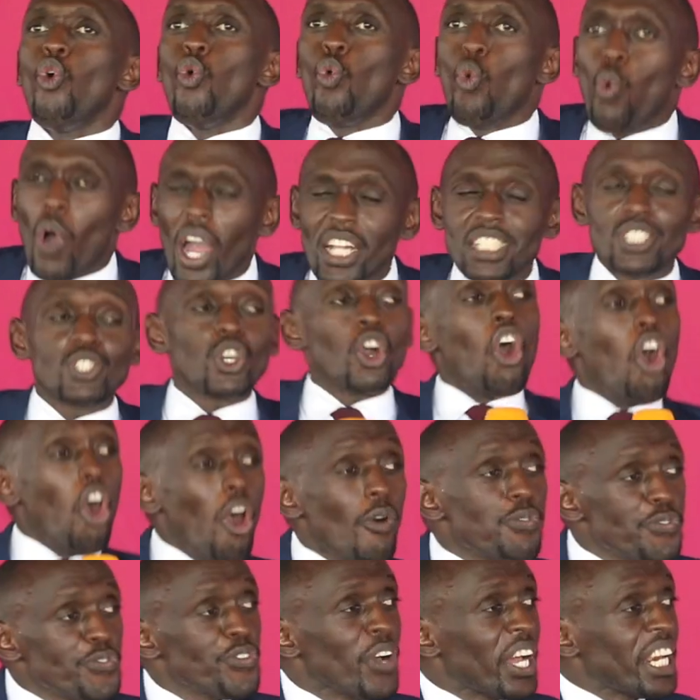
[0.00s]
what
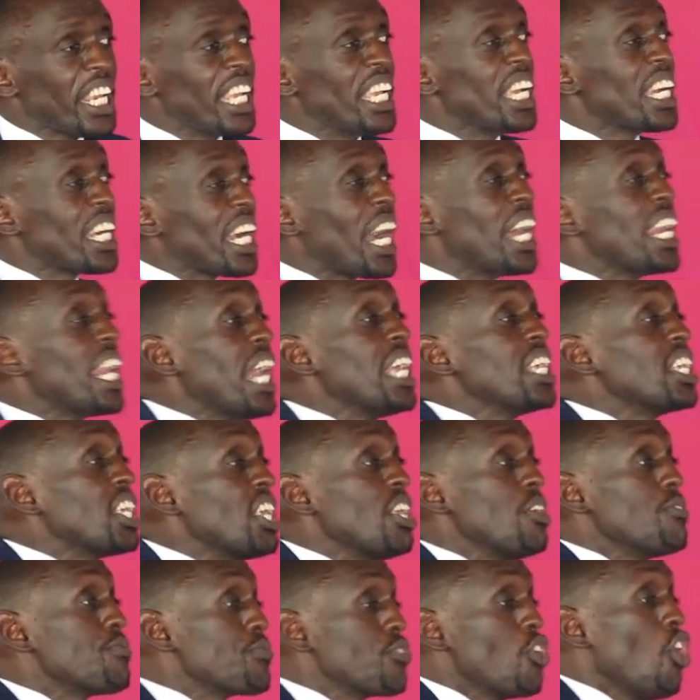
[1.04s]
offering can I
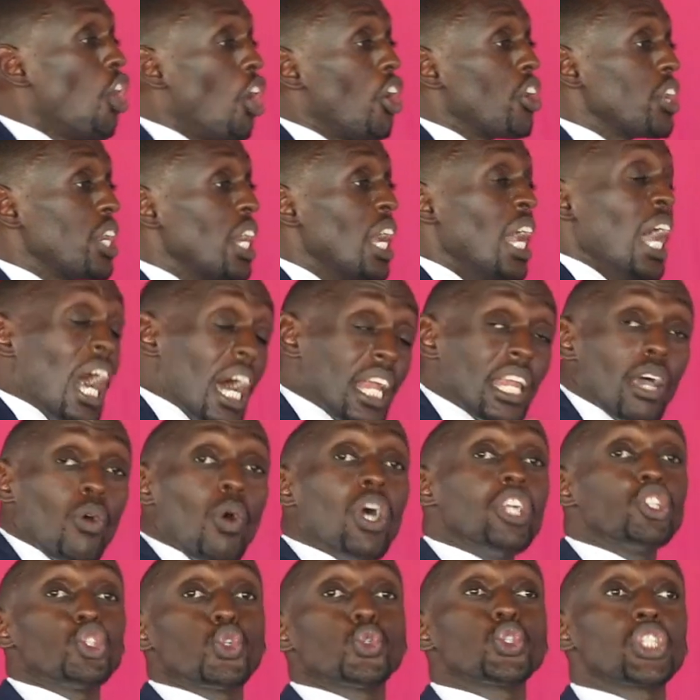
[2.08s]
give God? And I
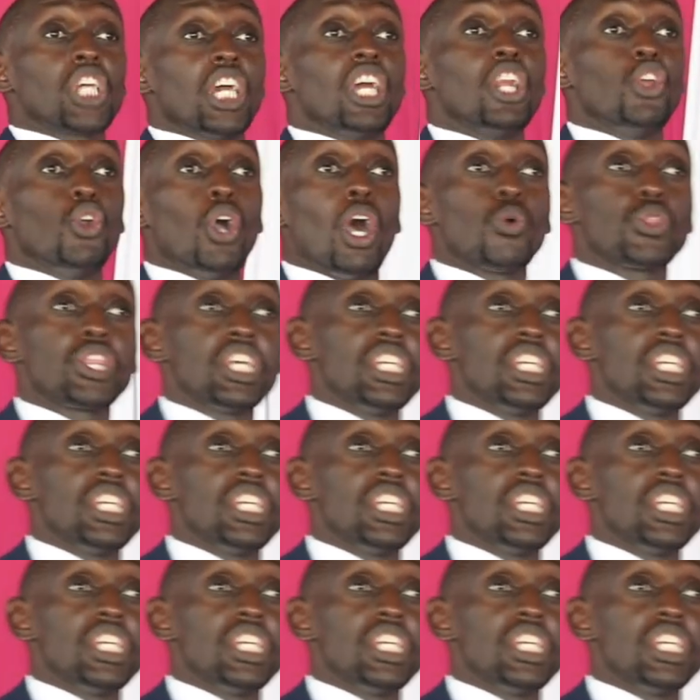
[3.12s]
want to tell you how